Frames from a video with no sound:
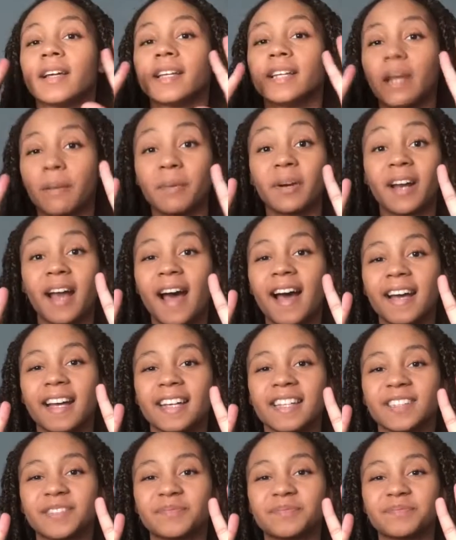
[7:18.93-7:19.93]
Number
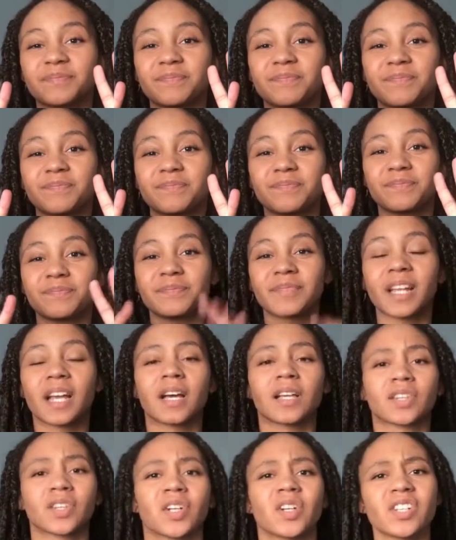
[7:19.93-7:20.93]
9,
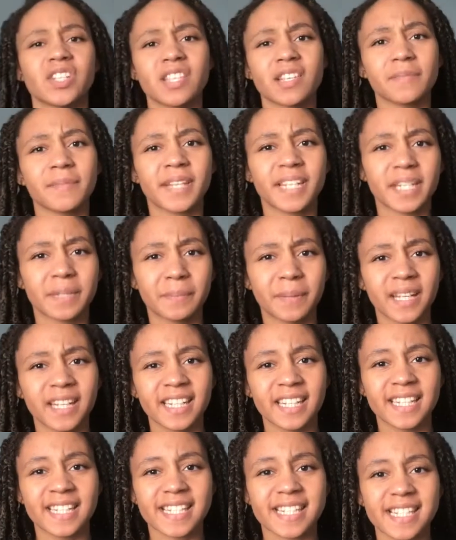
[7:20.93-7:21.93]
learn some
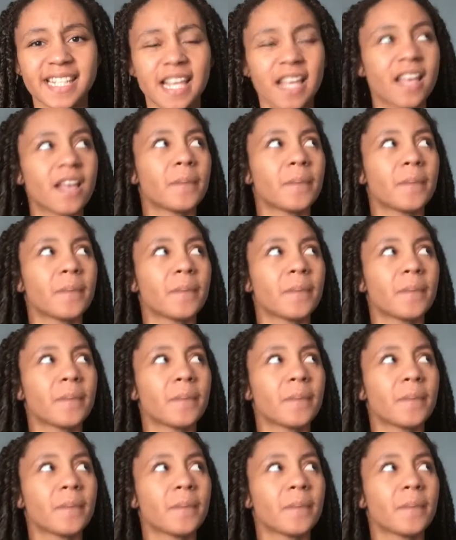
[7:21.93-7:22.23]
independence.